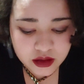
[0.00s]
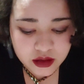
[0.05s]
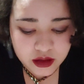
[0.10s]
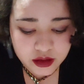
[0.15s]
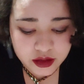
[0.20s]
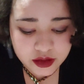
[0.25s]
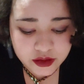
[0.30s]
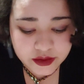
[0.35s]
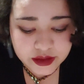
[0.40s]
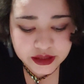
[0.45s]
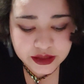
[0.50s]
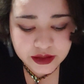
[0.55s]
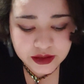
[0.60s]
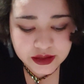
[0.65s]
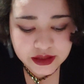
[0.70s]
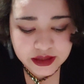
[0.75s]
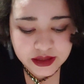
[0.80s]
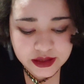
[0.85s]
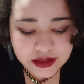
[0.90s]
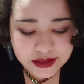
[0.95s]

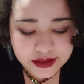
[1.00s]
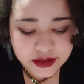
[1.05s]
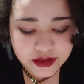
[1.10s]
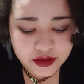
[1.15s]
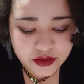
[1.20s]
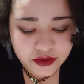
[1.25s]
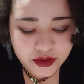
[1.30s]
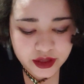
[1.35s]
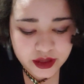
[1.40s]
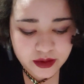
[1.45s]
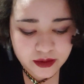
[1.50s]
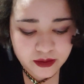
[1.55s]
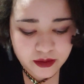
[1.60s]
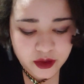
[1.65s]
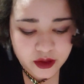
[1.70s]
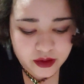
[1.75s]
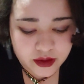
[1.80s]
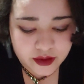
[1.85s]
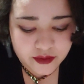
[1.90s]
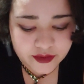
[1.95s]
alterations in sensory
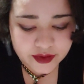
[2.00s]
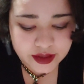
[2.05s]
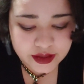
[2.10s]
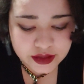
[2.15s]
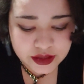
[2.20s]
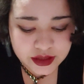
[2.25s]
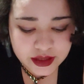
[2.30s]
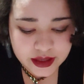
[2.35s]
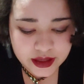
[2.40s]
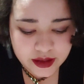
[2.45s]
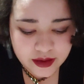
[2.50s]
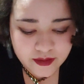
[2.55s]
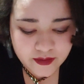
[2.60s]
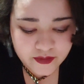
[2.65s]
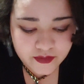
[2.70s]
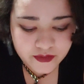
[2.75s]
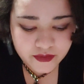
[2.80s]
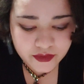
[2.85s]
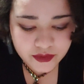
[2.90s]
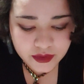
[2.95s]
motor functioning.
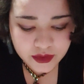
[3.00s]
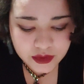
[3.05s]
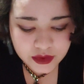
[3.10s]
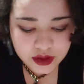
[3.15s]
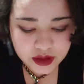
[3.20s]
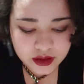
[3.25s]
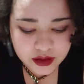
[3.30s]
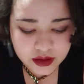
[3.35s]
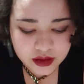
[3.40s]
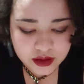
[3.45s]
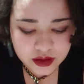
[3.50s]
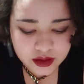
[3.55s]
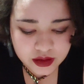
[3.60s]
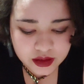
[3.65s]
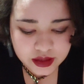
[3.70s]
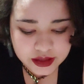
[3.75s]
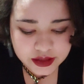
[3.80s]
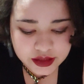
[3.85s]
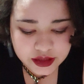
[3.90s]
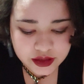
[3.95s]

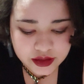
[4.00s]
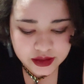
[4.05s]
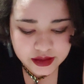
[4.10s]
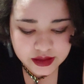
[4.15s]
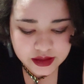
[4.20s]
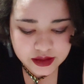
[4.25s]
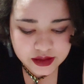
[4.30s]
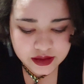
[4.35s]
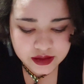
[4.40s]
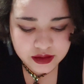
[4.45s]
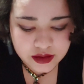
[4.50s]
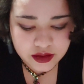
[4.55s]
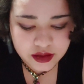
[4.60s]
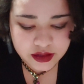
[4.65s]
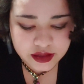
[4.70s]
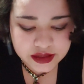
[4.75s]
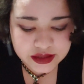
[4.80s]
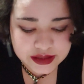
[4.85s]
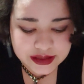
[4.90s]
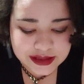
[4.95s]
That's just
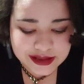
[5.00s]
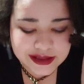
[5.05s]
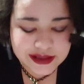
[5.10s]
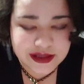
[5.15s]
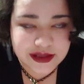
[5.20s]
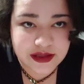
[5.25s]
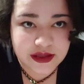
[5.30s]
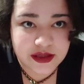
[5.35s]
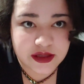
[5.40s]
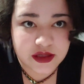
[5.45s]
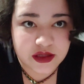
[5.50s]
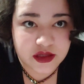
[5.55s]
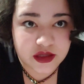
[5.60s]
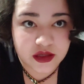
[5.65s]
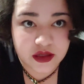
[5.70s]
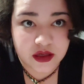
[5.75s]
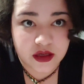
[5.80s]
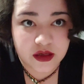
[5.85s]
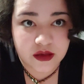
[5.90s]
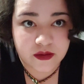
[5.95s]
your
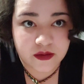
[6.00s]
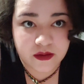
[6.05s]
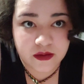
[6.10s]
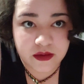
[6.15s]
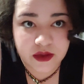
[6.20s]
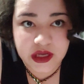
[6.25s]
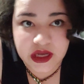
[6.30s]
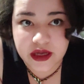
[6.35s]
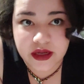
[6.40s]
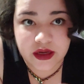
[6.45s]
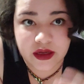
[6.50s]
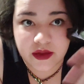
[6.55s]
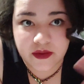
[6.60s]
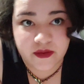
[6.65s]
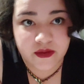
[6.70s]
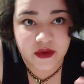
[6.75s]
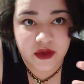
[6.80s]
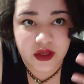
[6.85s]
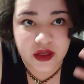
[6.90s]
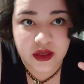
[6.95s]
senses are kind
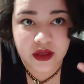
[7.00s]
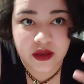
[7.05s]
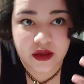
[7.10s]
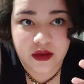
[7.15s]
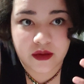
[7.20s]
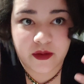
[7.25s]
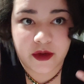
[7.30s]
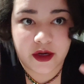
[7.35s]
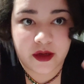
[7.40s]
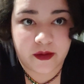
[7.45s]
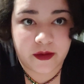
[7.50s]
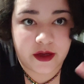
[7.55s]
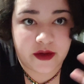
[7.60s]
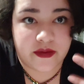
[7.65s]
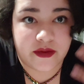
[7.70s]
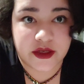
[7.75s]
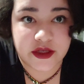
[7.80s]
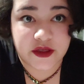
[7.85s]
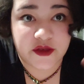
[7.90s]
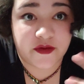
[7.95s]
of, pardon my
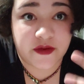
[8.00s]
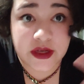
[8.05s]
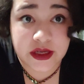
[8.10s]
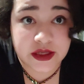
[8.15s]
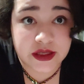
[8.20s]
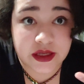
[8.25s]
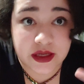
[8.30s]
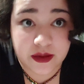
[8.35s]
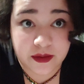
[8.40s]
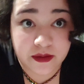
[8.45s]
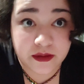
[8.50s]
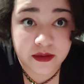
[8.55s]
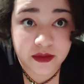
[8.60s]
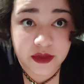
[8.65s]
French, fucked up,